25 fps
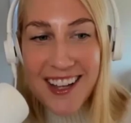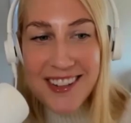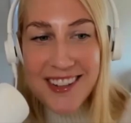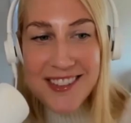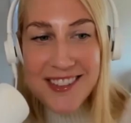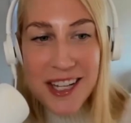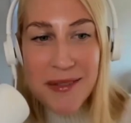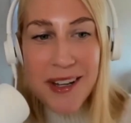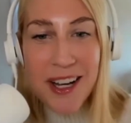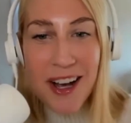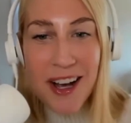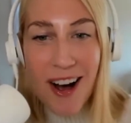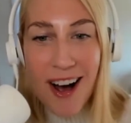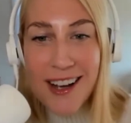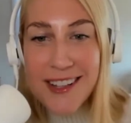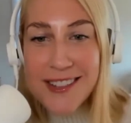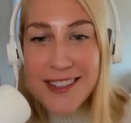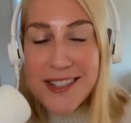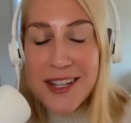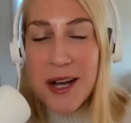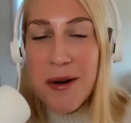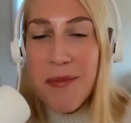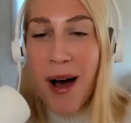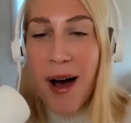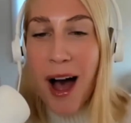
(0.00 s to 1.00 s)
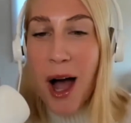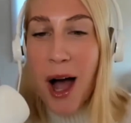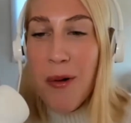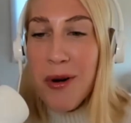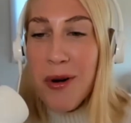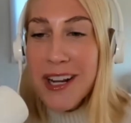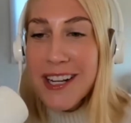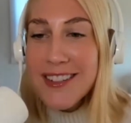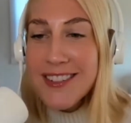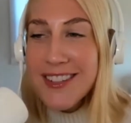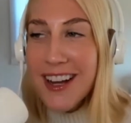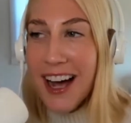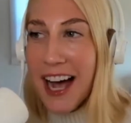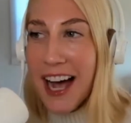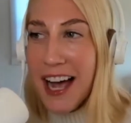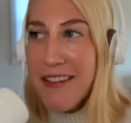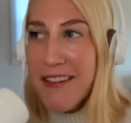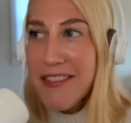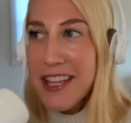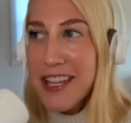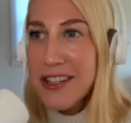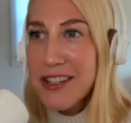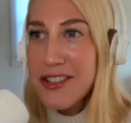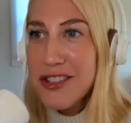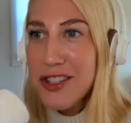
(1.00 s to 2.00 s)
it's going to be awesome. I want to
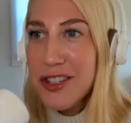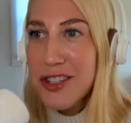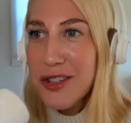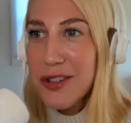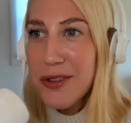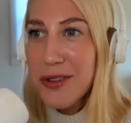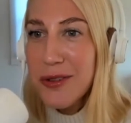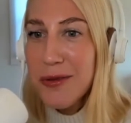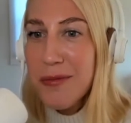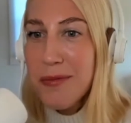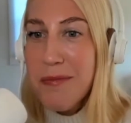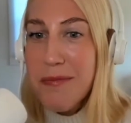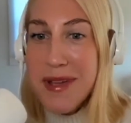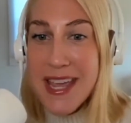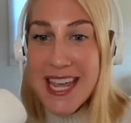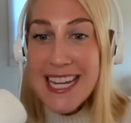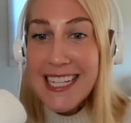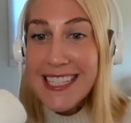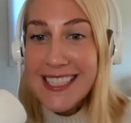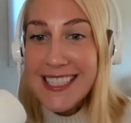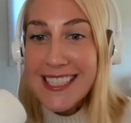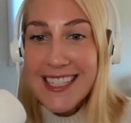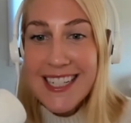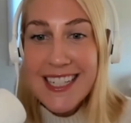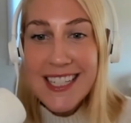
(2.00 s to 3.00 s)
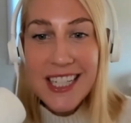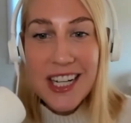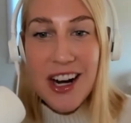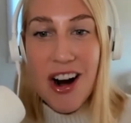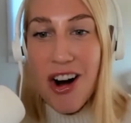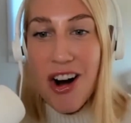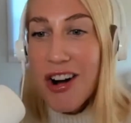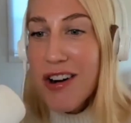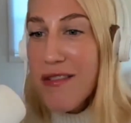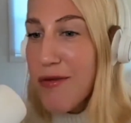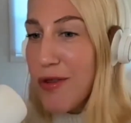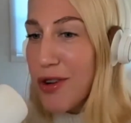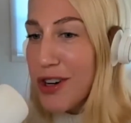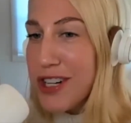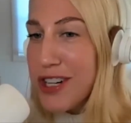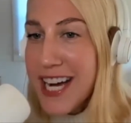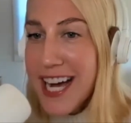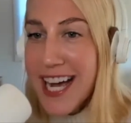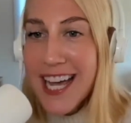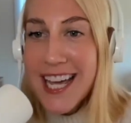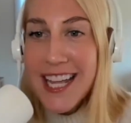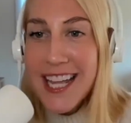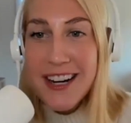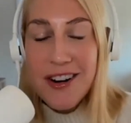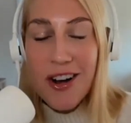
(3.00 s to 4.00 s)
dive into meat and the carnivore
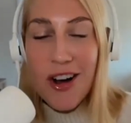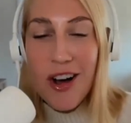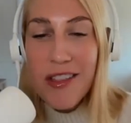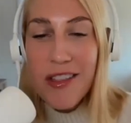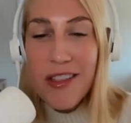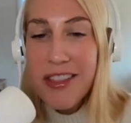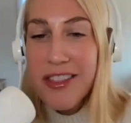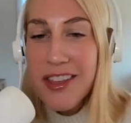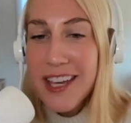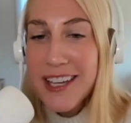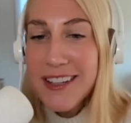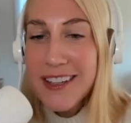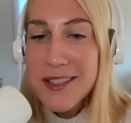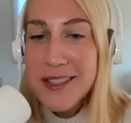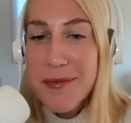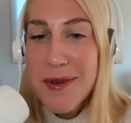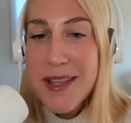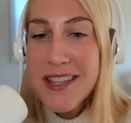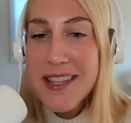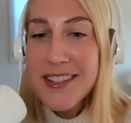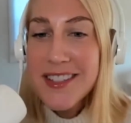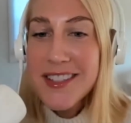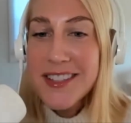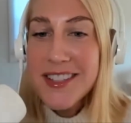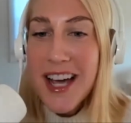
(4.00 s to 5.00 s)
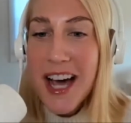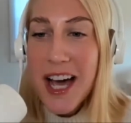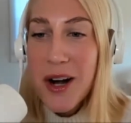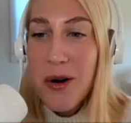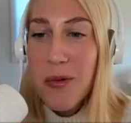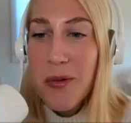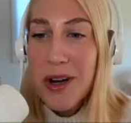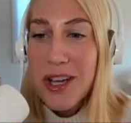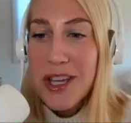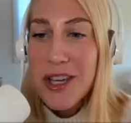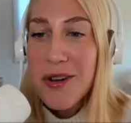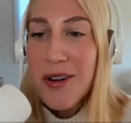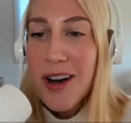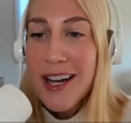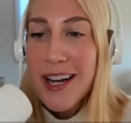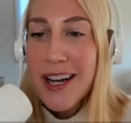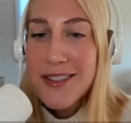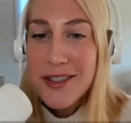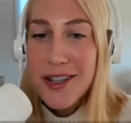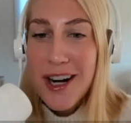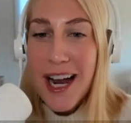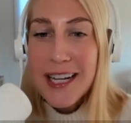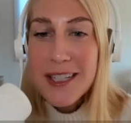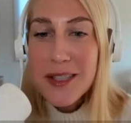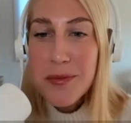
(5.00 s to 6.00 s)
diet and all the things. I mean, this is kind of what you
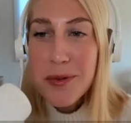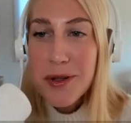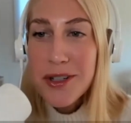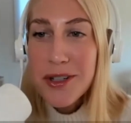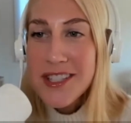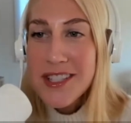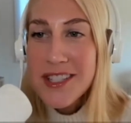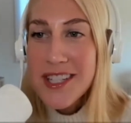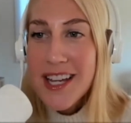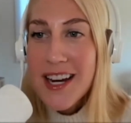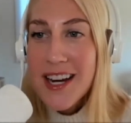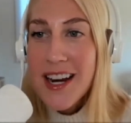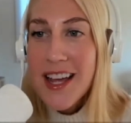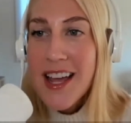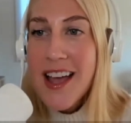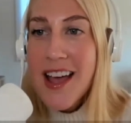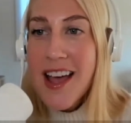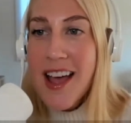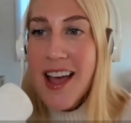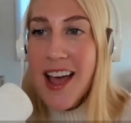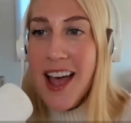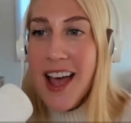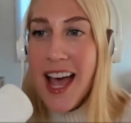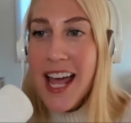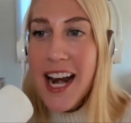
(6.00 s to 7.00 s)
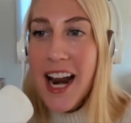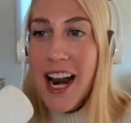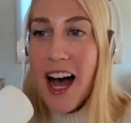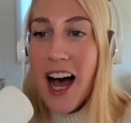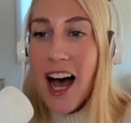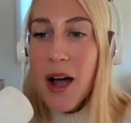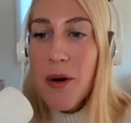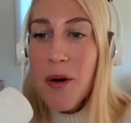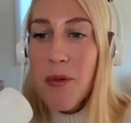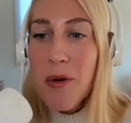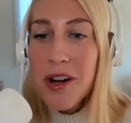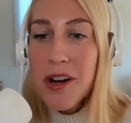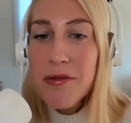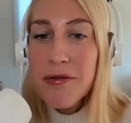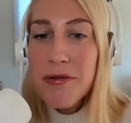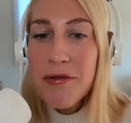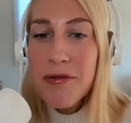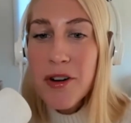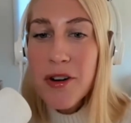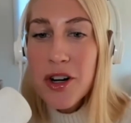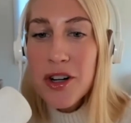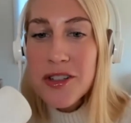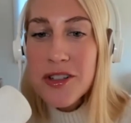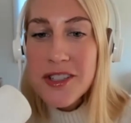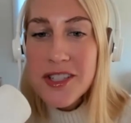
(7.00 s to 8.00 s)
guys are experts in. And I want to
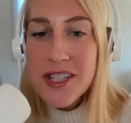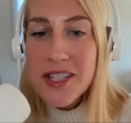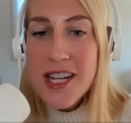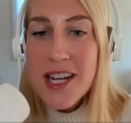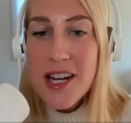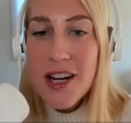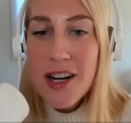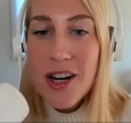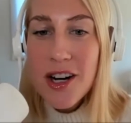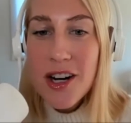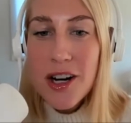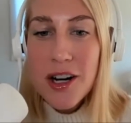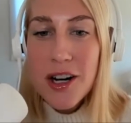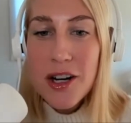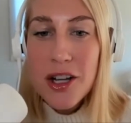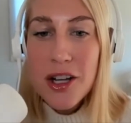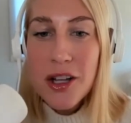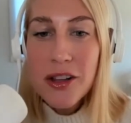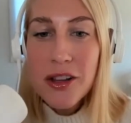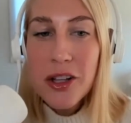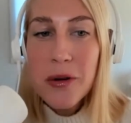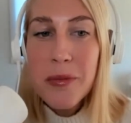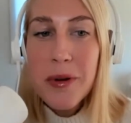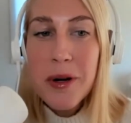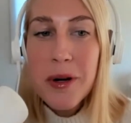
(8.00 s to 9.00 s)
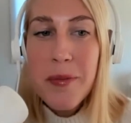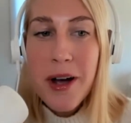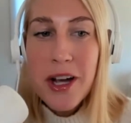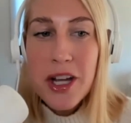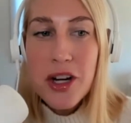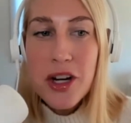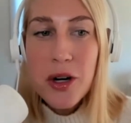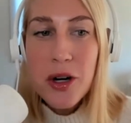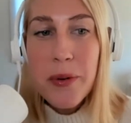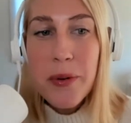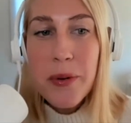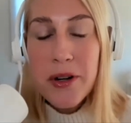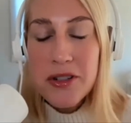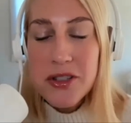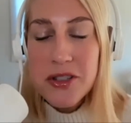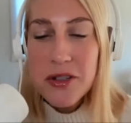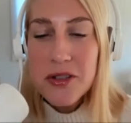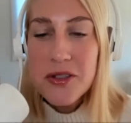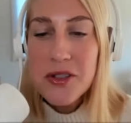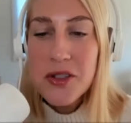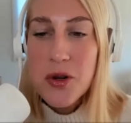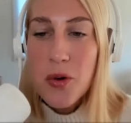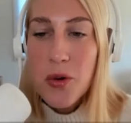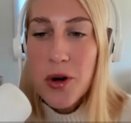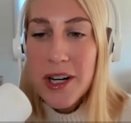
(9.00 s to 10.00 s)
first hear a little bit about your personal
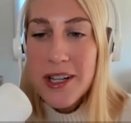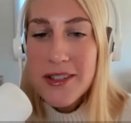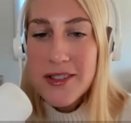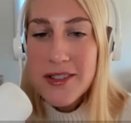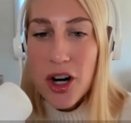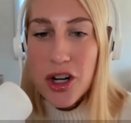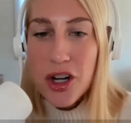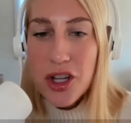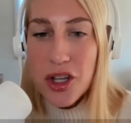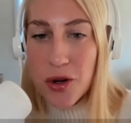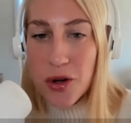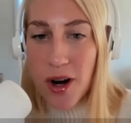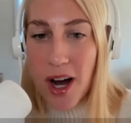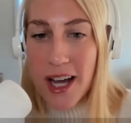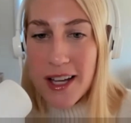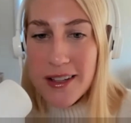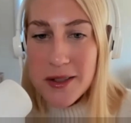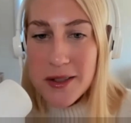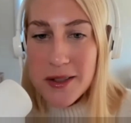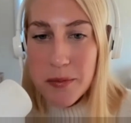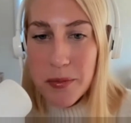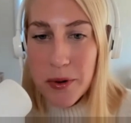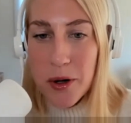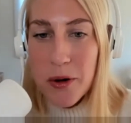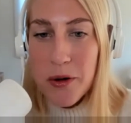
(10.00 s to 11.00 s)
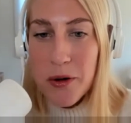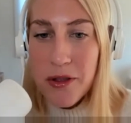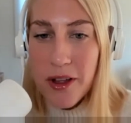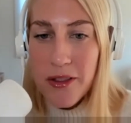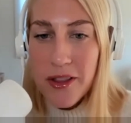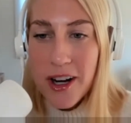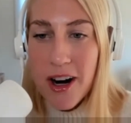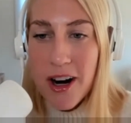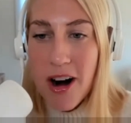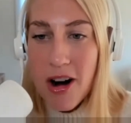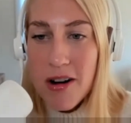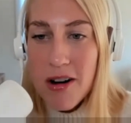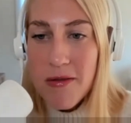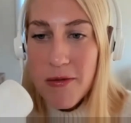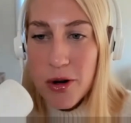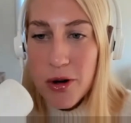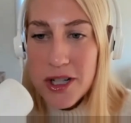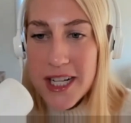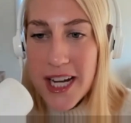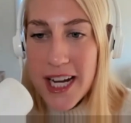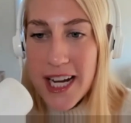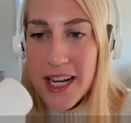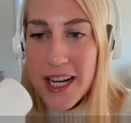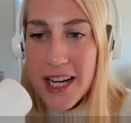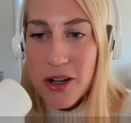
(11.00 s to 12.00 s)
stories. Are you guys both on the carnivore
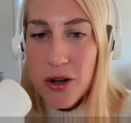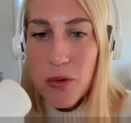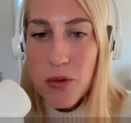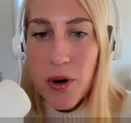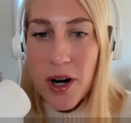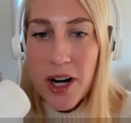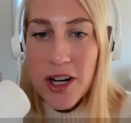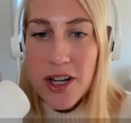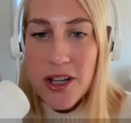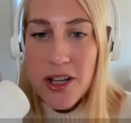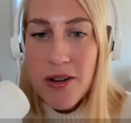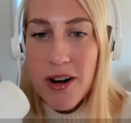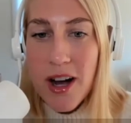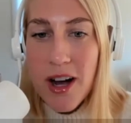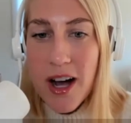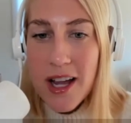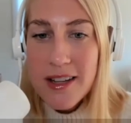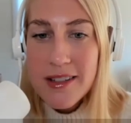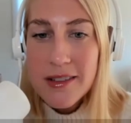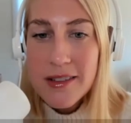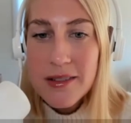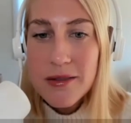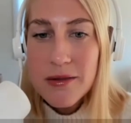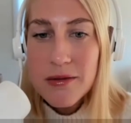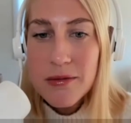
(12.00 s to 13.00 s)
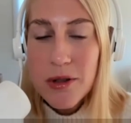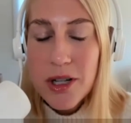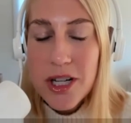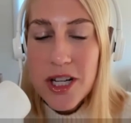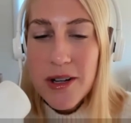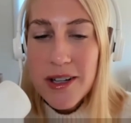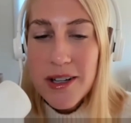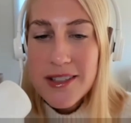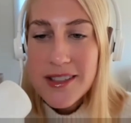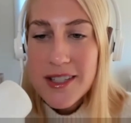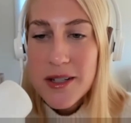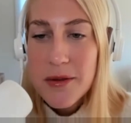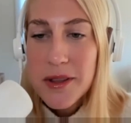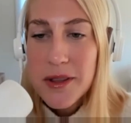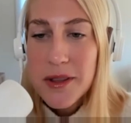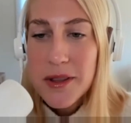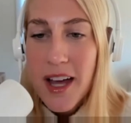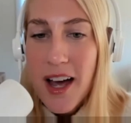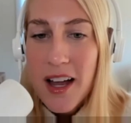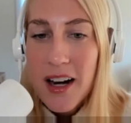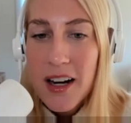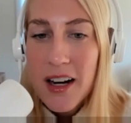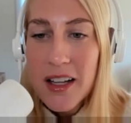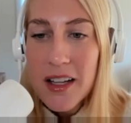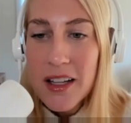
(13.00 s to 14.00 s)
diet, or where you kind of, where do you guys sit with
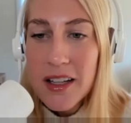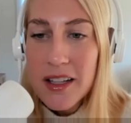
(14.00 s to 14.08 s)
that?